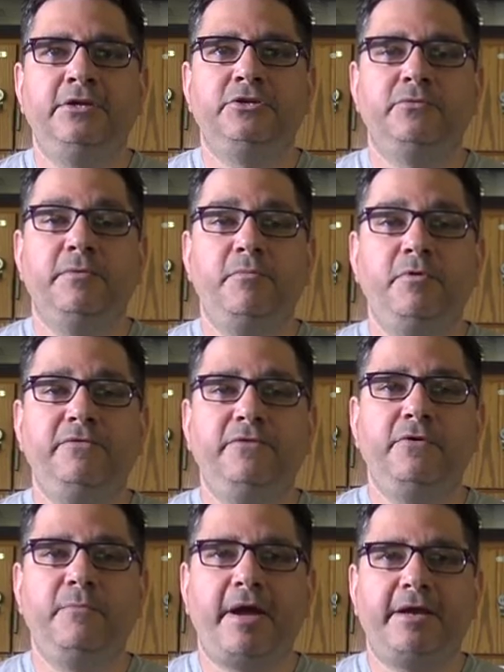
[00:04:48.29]
To remove
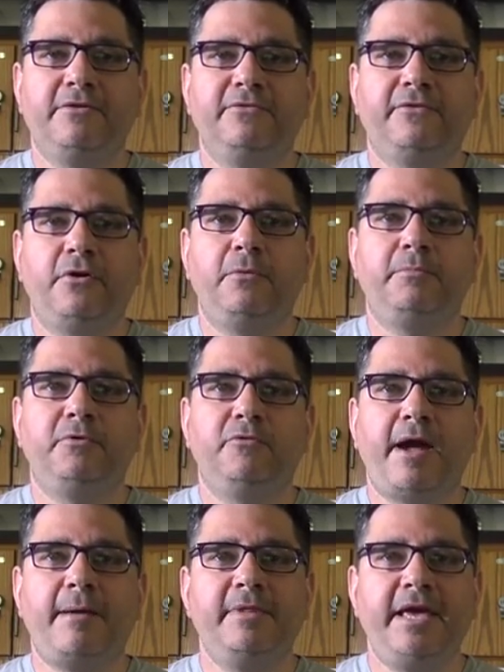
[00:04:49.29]
your microscope,
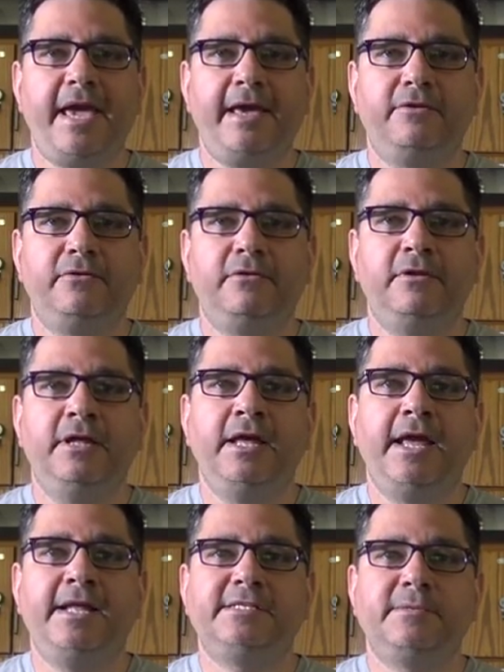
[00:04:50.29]
grab the handle
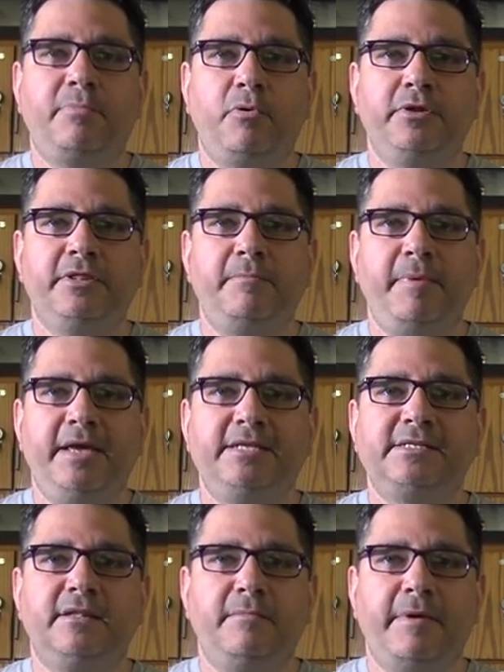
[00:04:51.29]
and support the
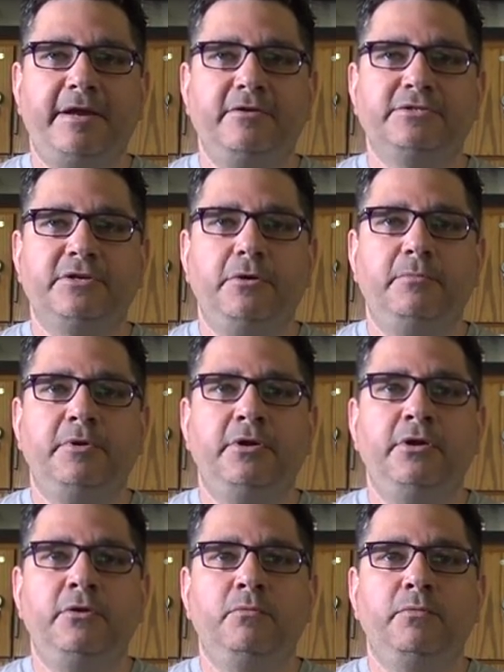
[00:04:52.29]
base of the microscope.
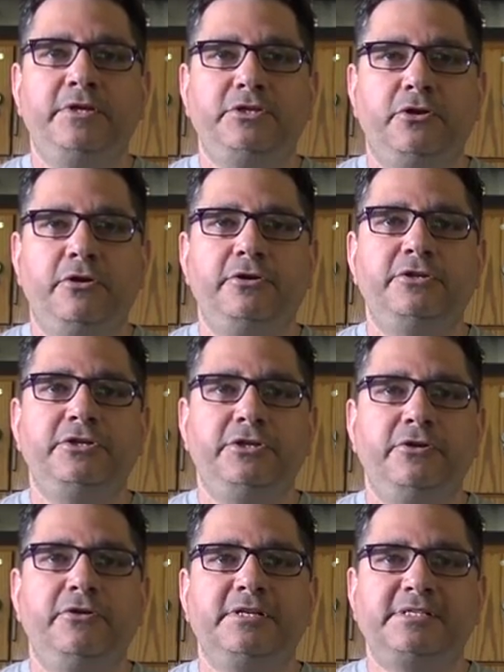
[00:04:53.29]
Return to
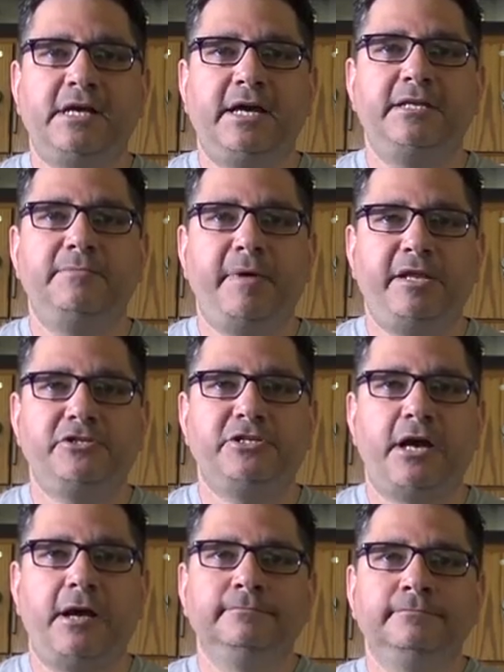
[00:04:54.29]
your assigned bench
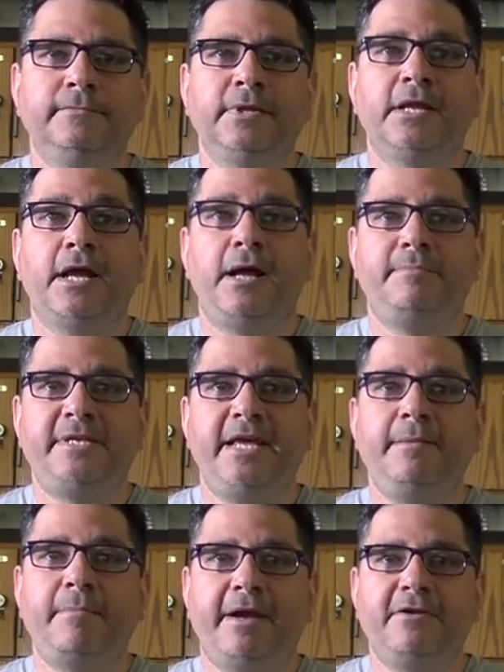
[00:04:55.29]
top.
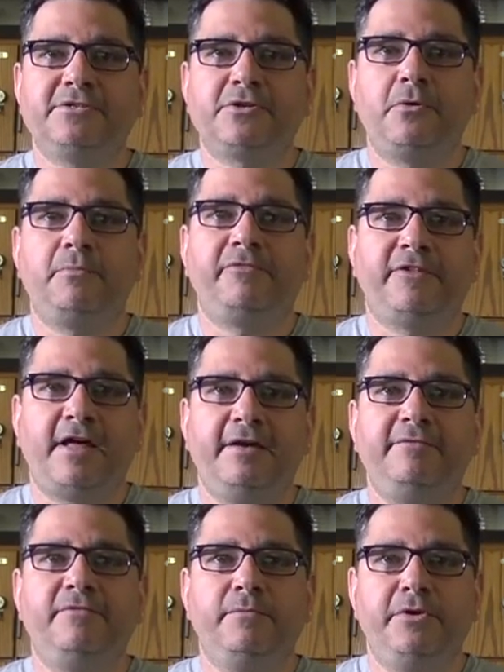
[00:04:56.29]
Obtain a microscope
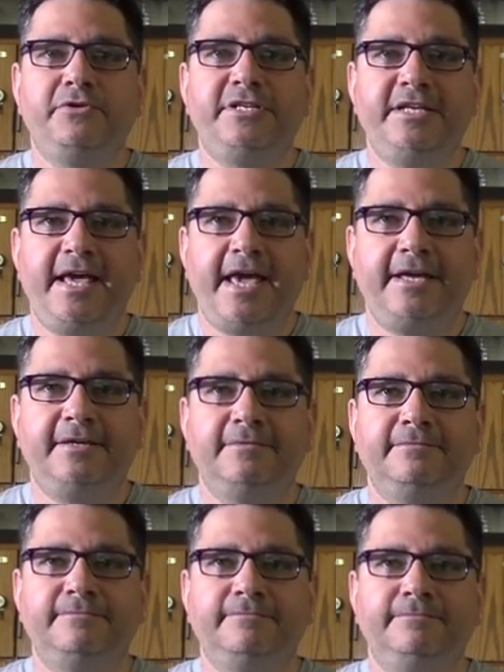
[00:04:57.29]
slide from your TA.
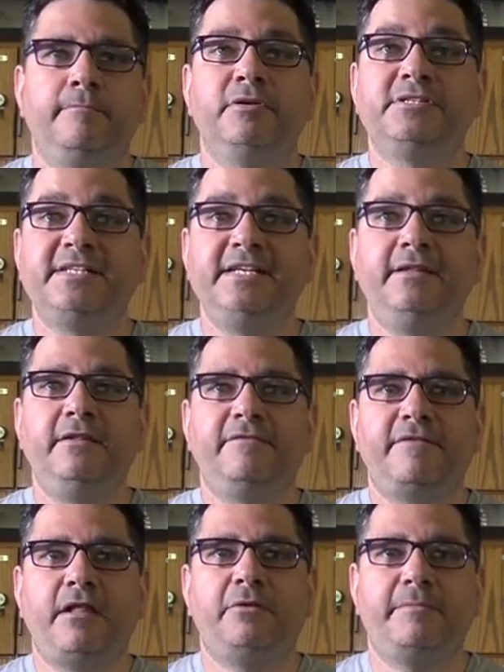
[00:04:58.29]
Proceed in the
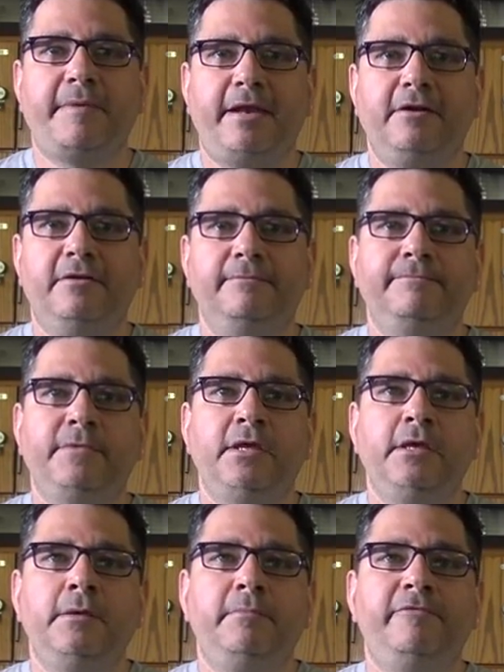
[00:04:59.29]
following manner.
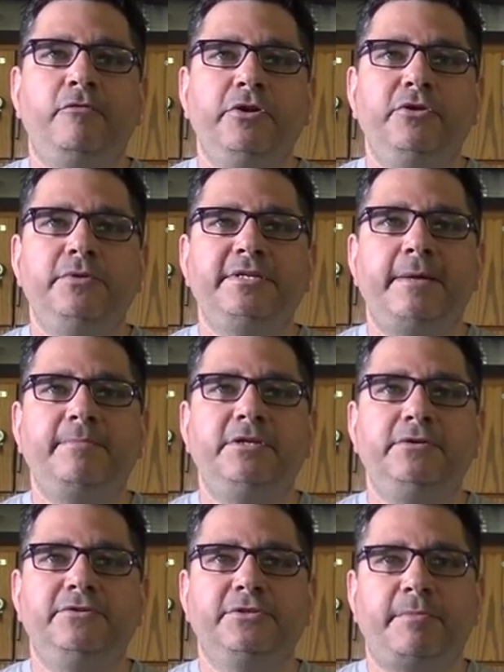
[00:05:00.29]
Before you attempt to
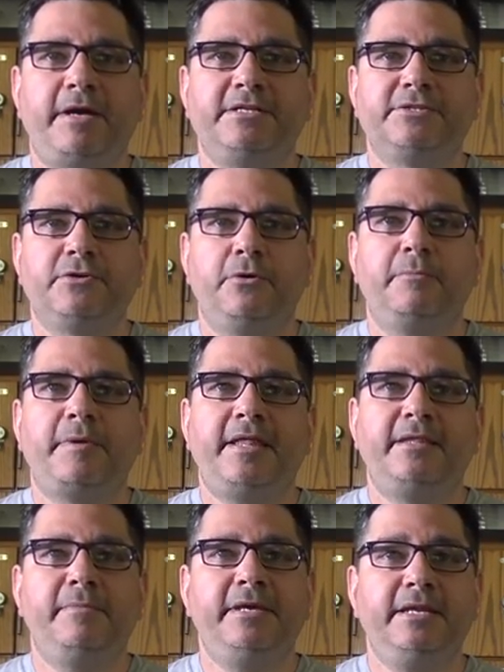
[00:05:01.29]
use your microscope,
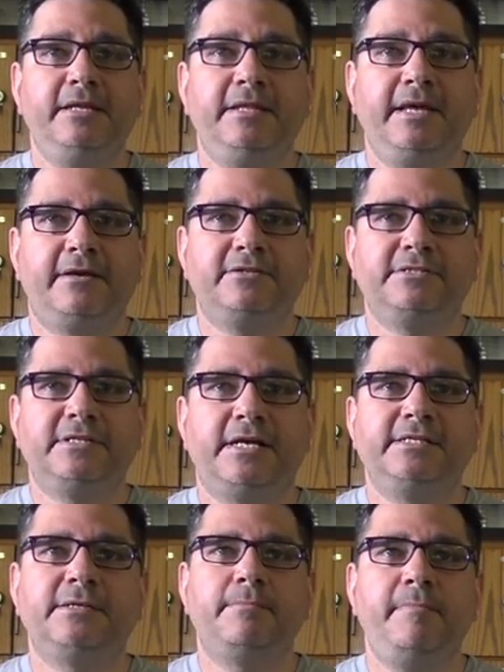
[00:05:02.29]
at the beginning of the
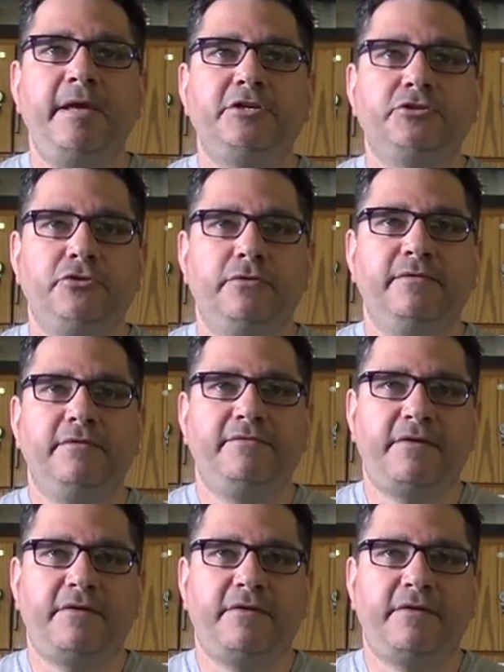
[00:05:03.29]
exercise, make sure of the